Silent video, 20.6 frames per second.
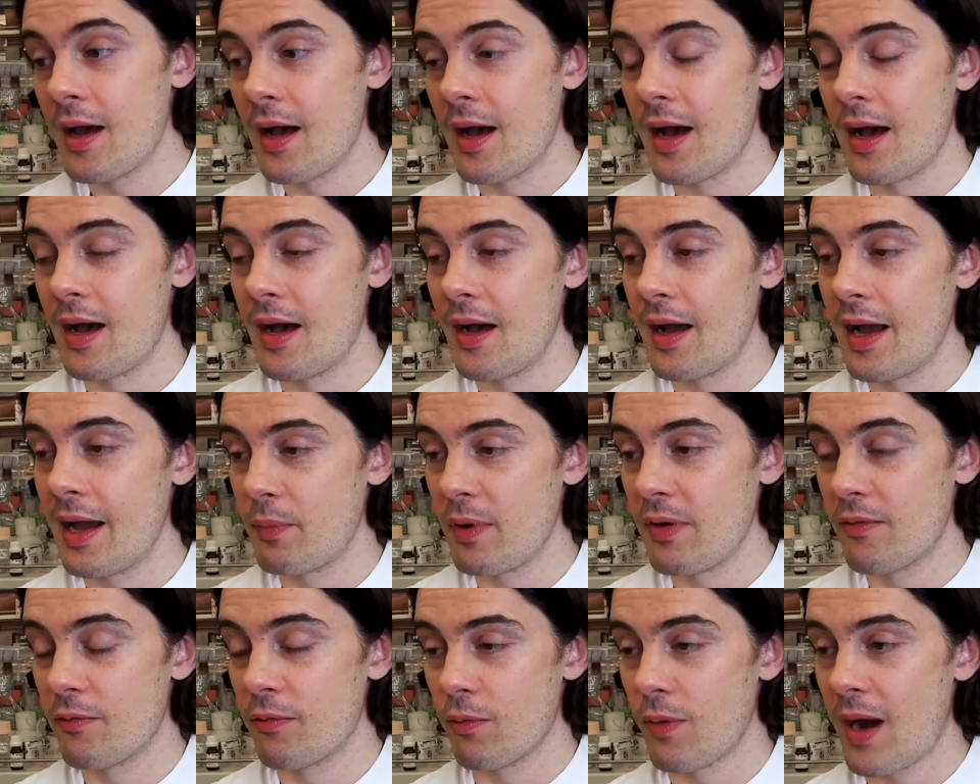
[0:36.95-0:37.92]
And
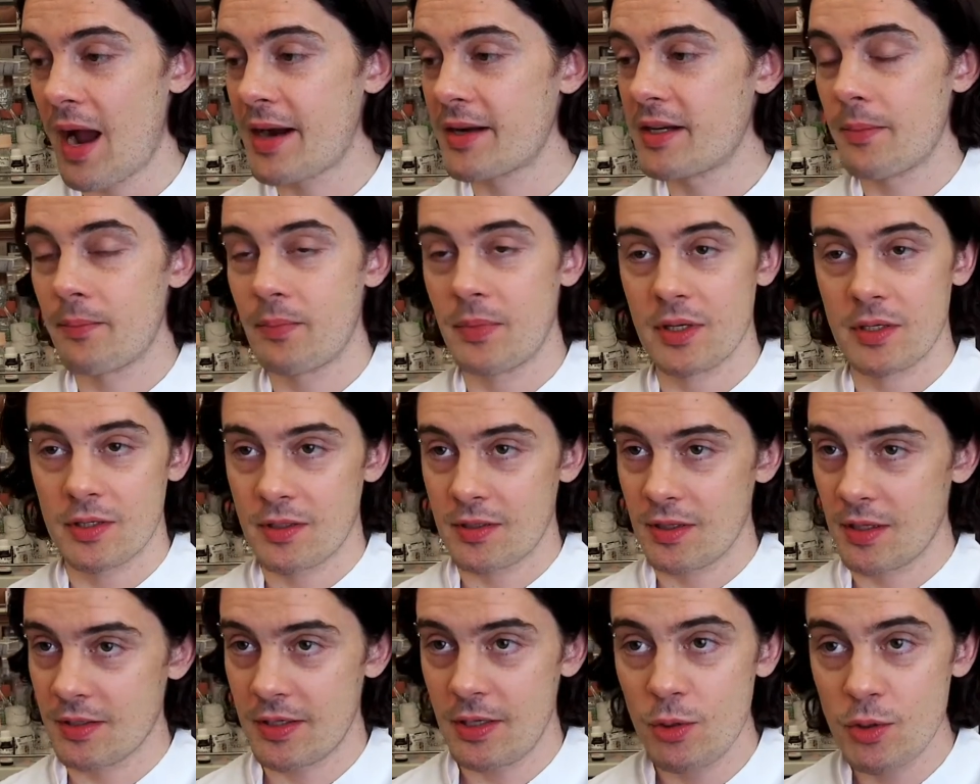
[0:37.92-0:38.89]
we've racked up
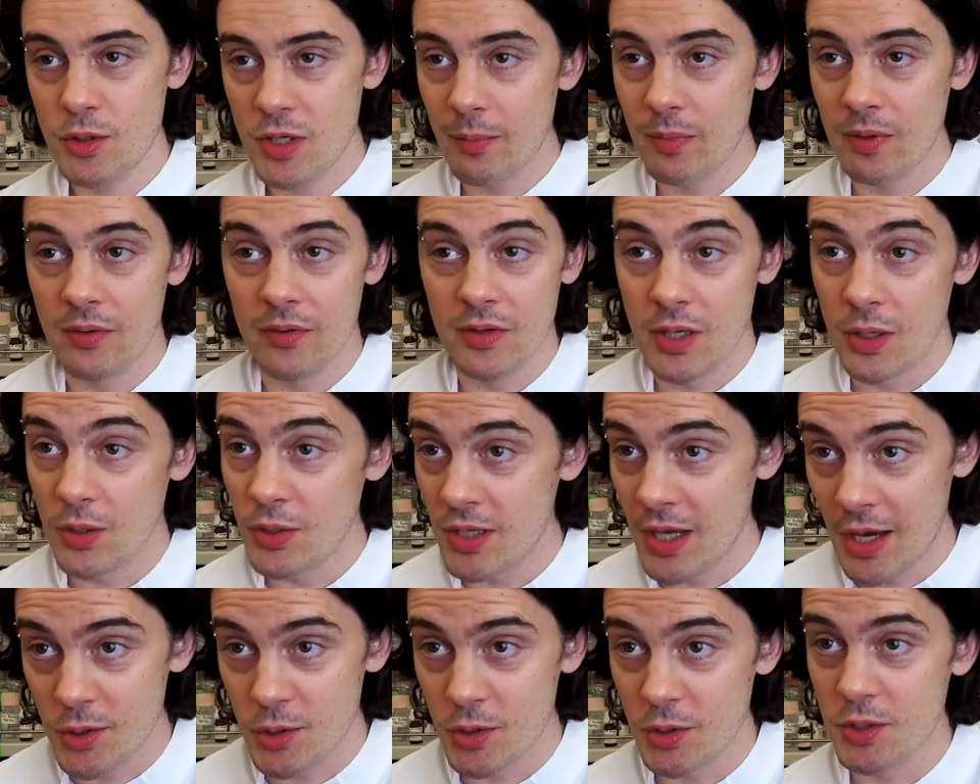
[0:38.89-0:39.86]
this huge number of
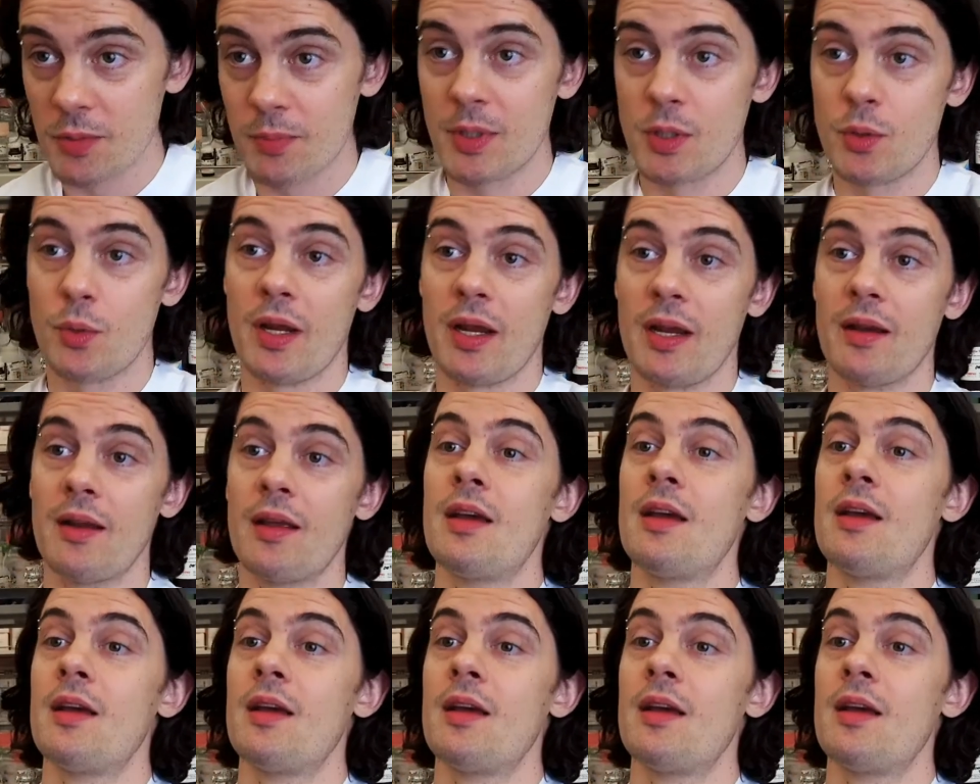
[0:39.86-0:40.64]
associations between